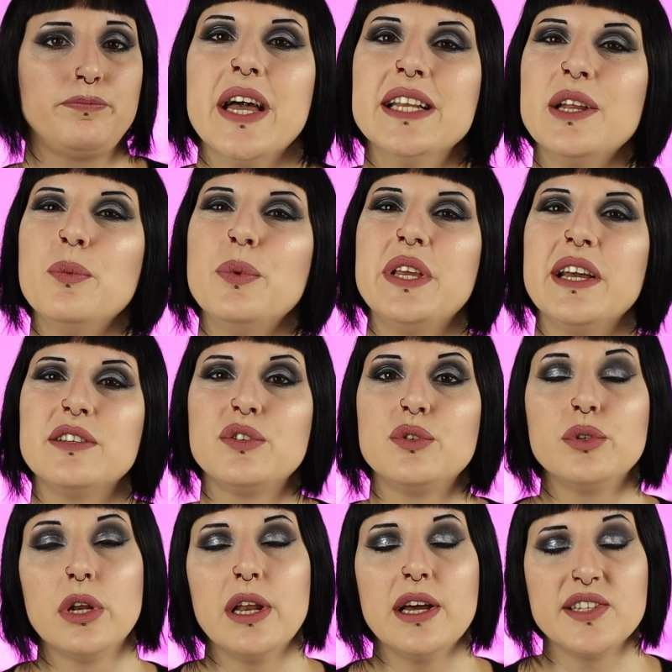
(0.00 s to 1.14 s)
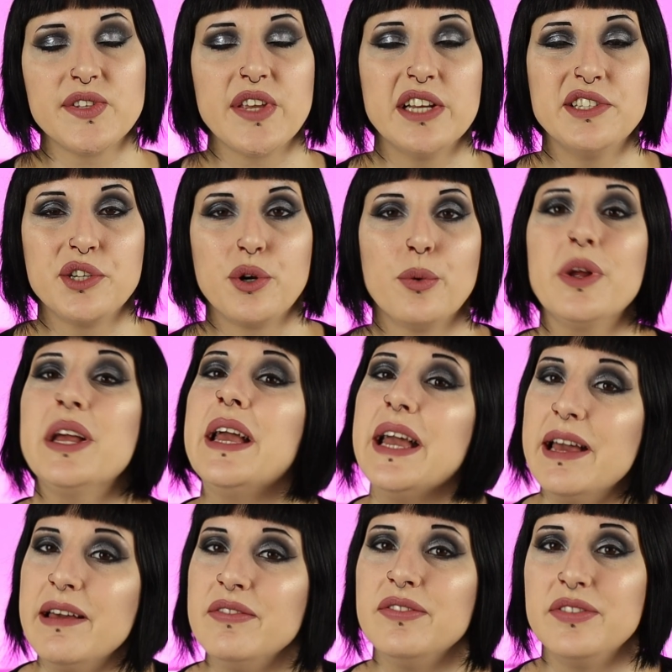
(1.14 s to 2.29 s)
And then we get to the last category
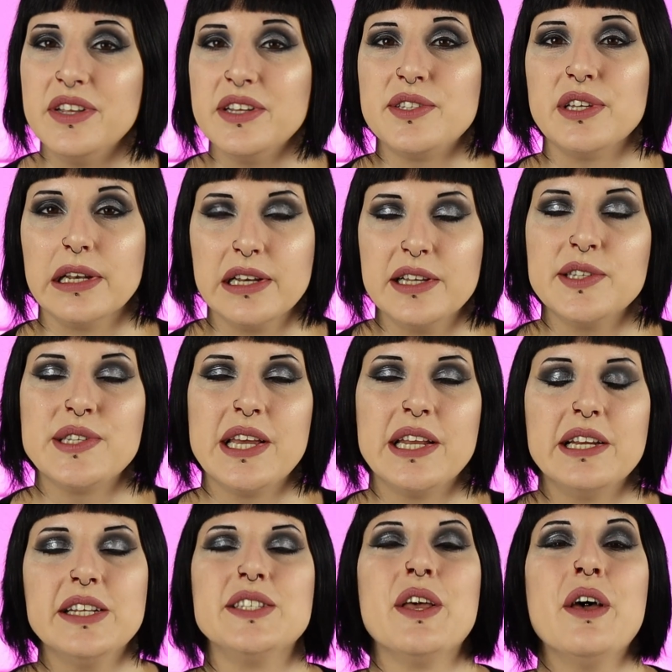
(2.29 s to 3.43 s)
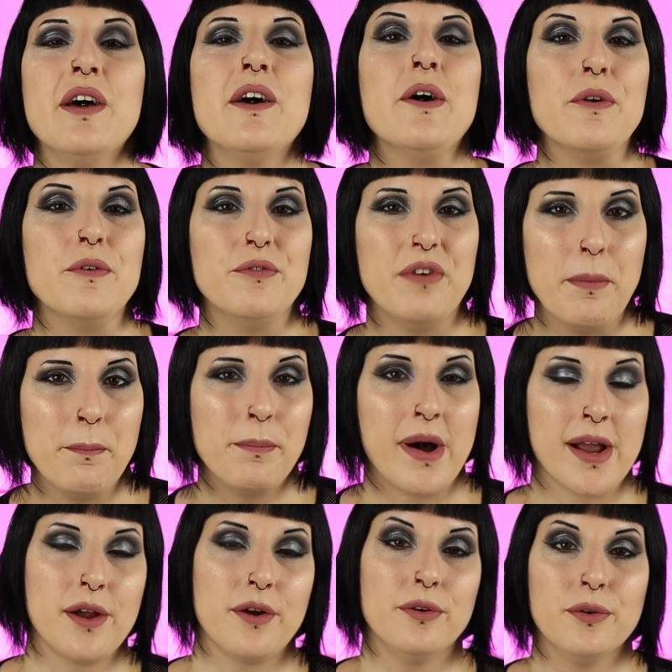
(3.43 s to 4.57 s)
in this list, and it is
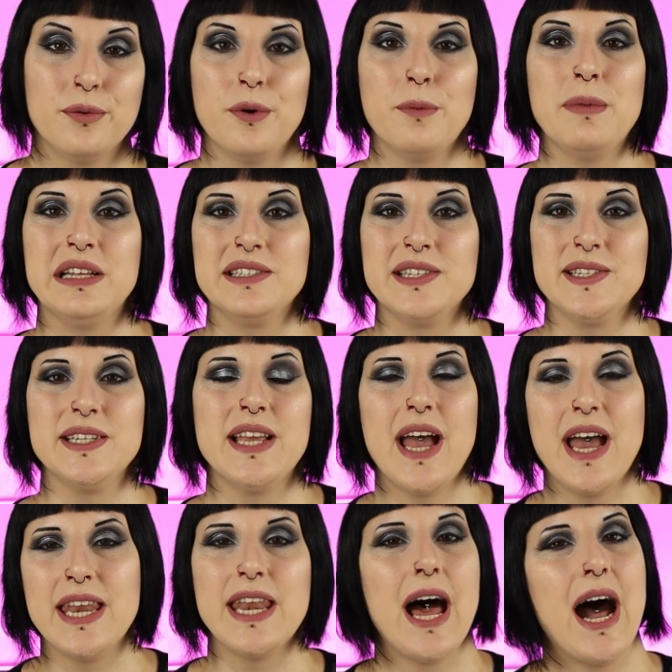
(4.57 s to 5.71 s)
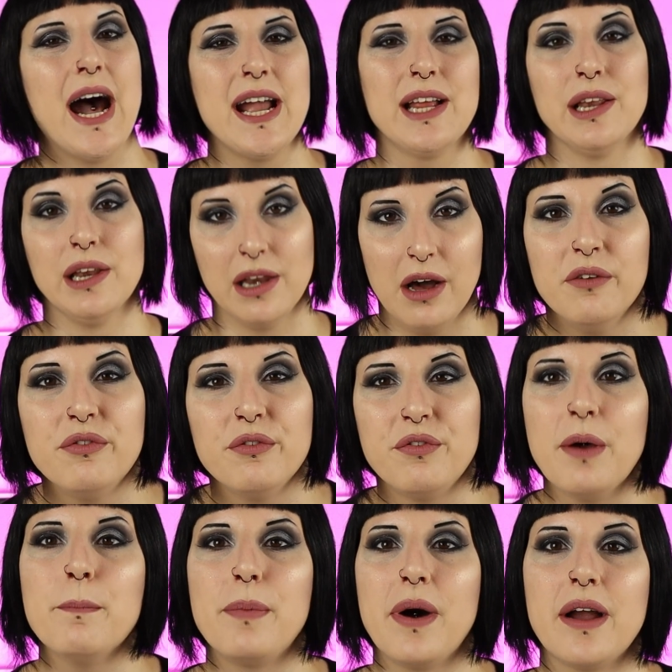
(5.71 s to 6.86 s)
vampire romantasy. And I love
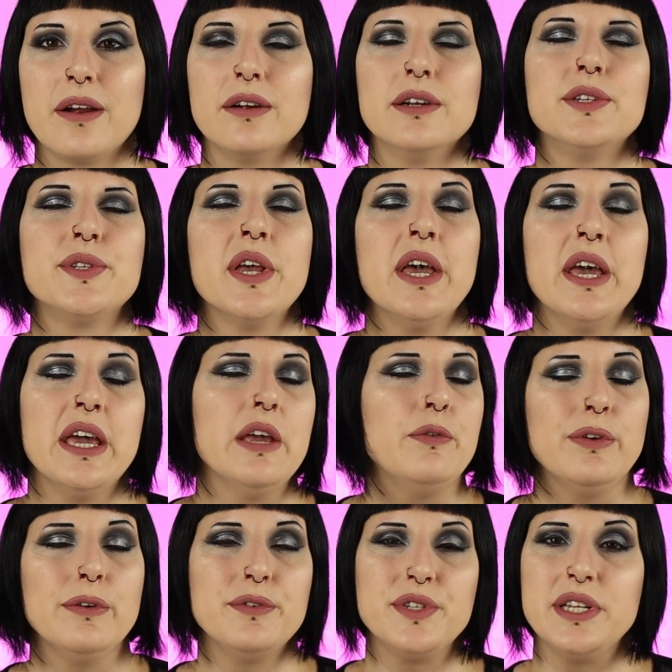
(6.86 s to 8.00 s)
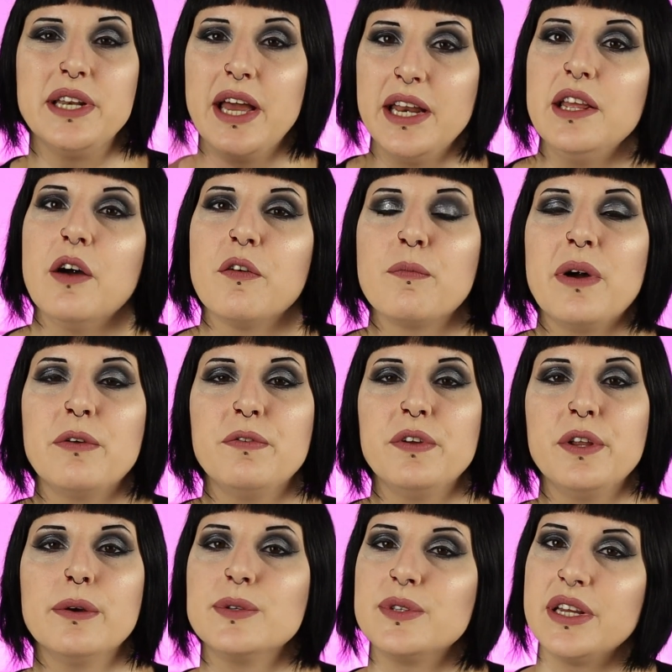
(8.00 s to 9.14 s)
vampires. If you've seen any of my
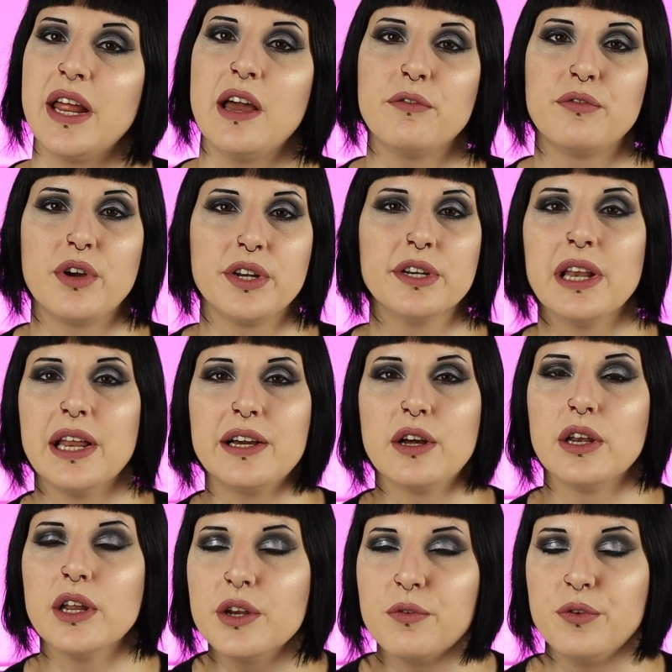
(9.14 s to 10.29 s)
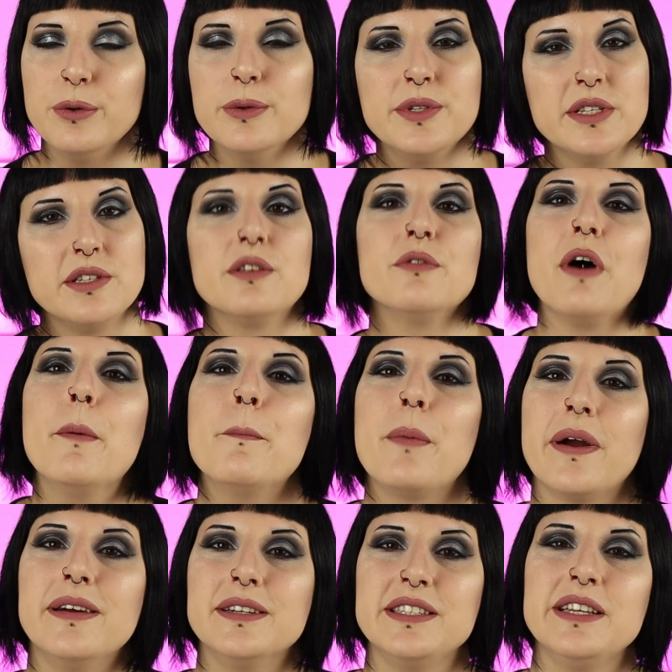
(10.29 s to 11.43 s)
videos that have gotten like a lot of views, it's the
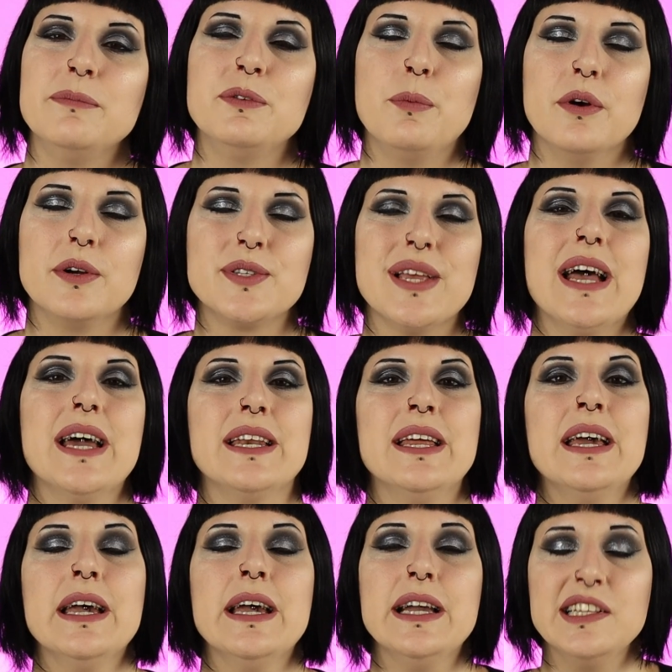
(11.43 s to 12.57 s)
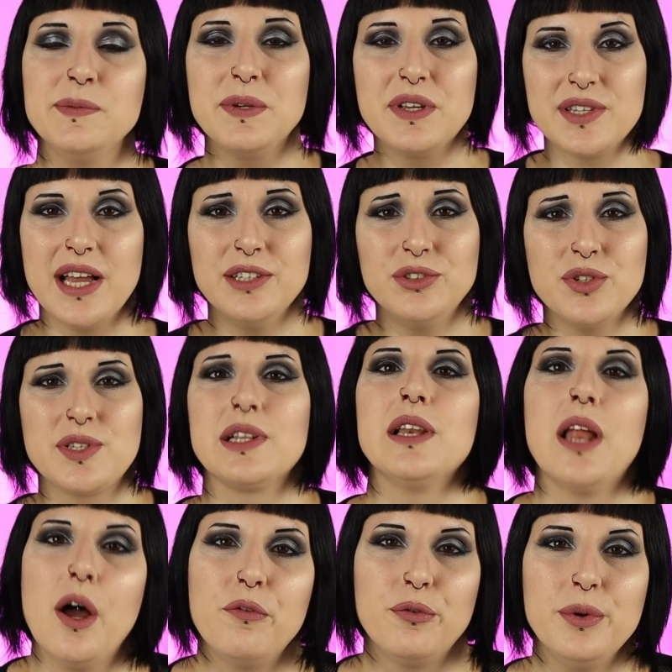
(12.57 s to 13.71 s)
vampire themed books, and it's because I just
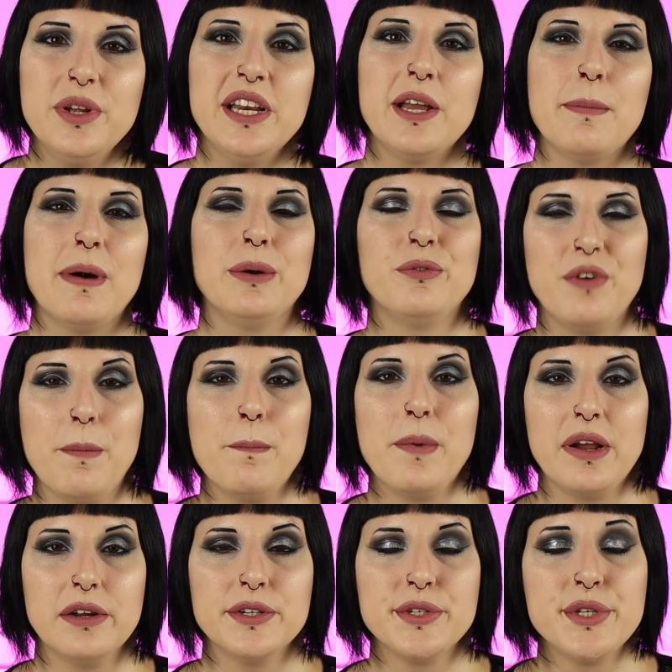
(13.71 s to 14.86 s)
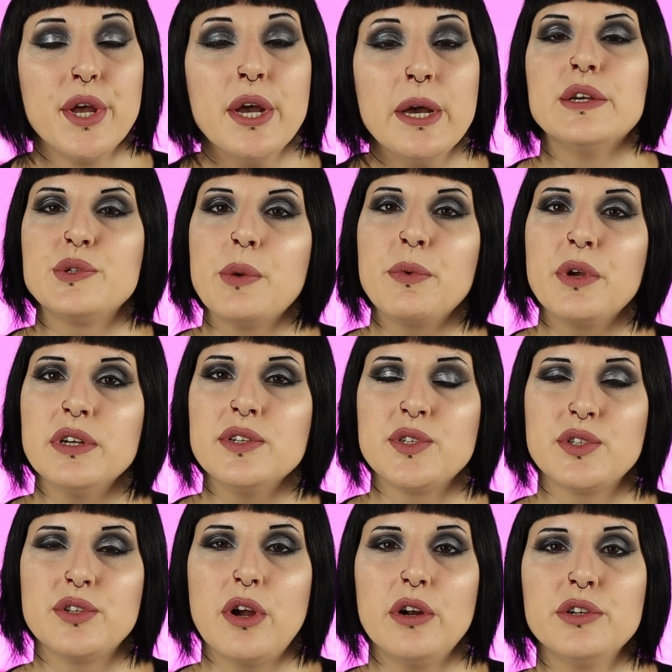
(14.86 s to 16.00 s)
love reading about vampires. So I'm gonna
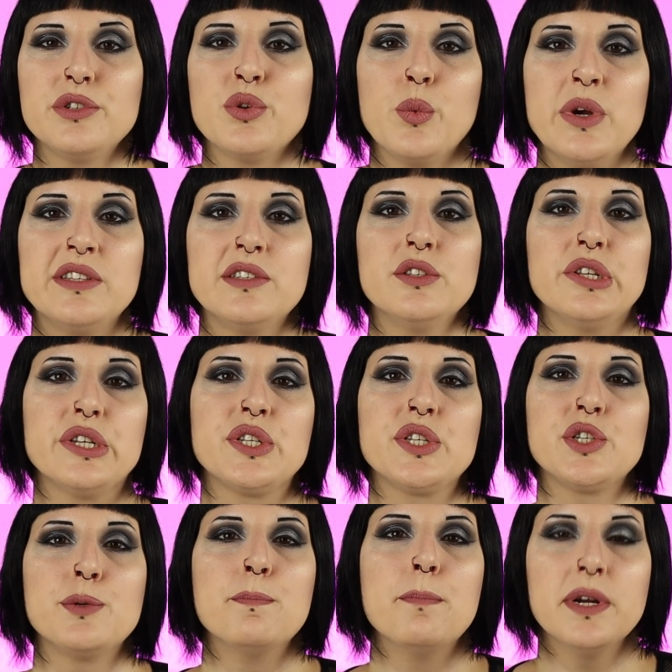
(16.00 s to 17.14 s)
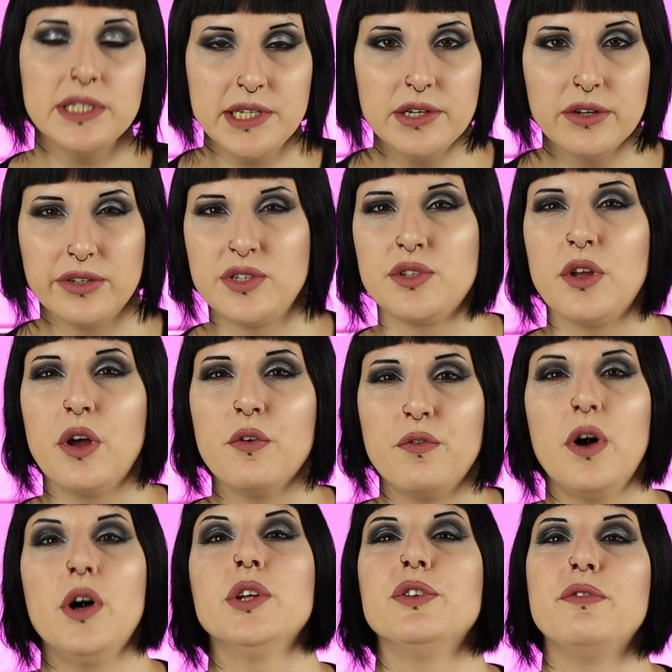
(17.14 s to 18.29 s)
start with the smuttiest of
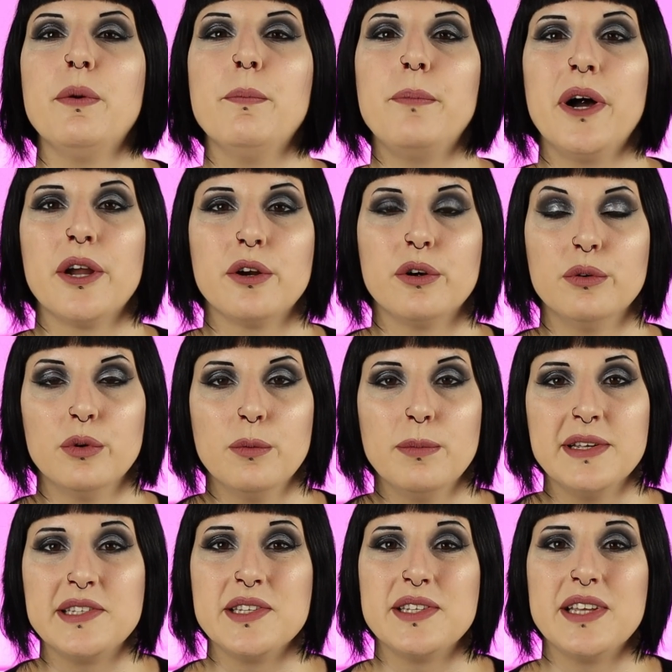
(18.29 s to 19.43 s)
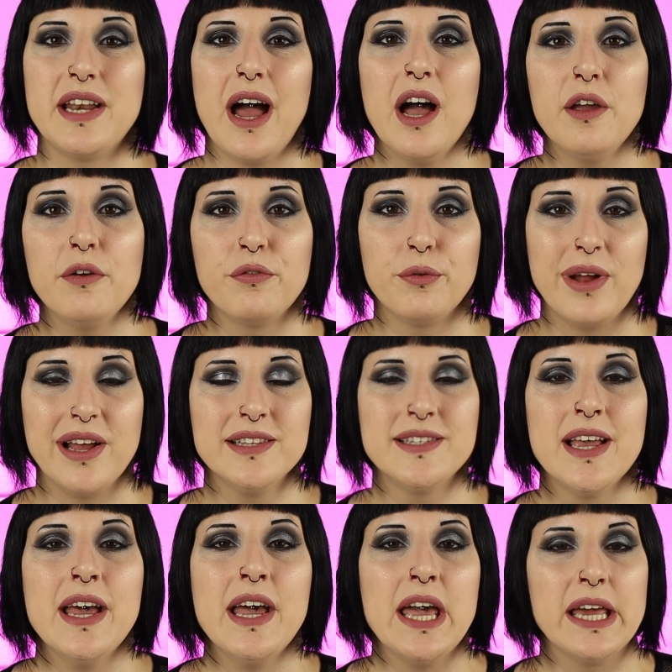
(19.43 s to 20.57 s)
all the vampire romances that I've read,
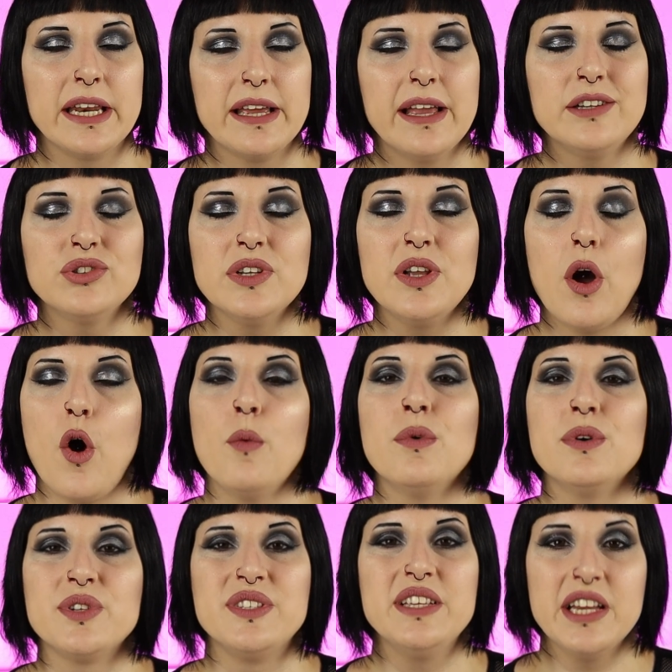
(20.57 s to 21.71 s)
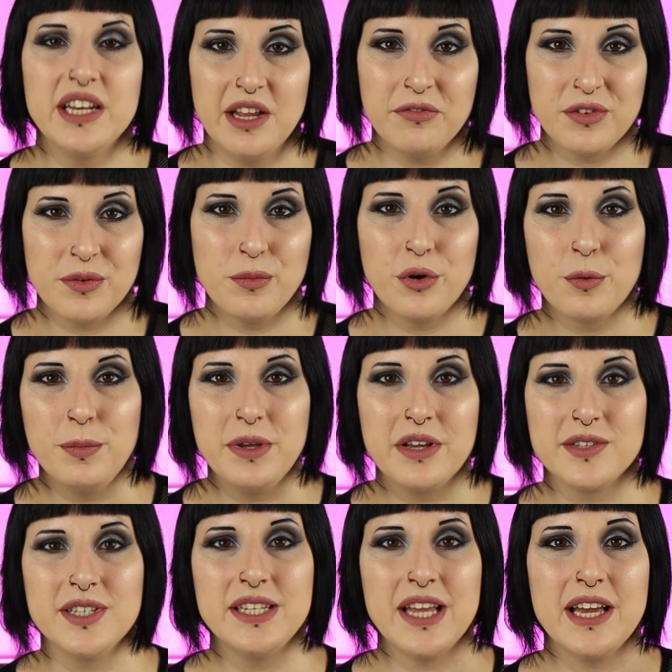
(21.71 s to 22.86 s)
and I actually almost DNF'd the book
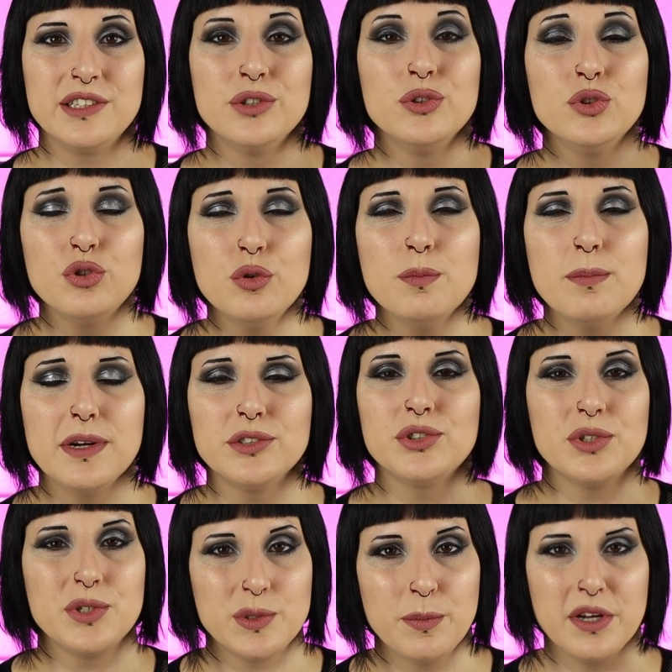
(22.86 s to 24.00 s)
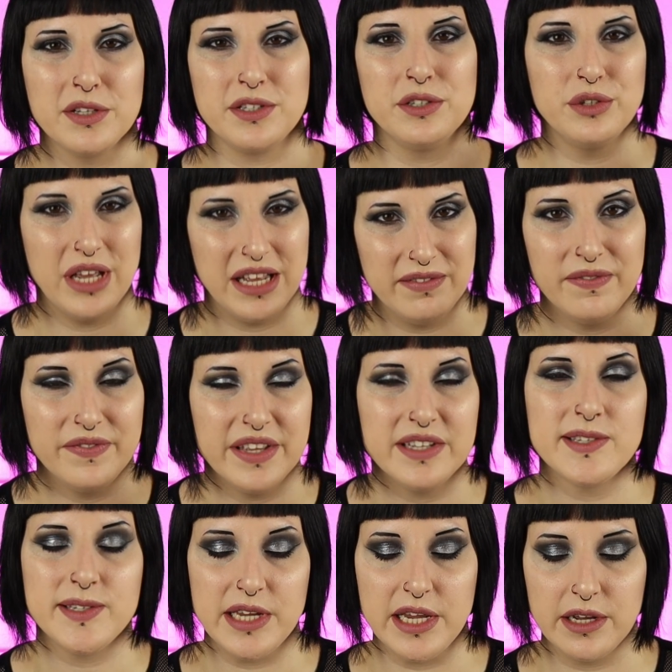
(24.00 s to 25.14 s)
because it had too much smut, and
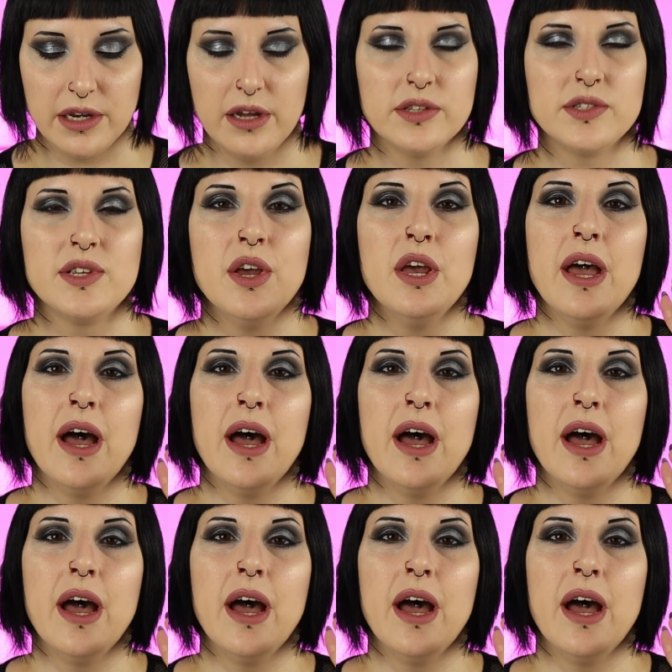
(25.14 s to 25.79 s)
that's saying a lot.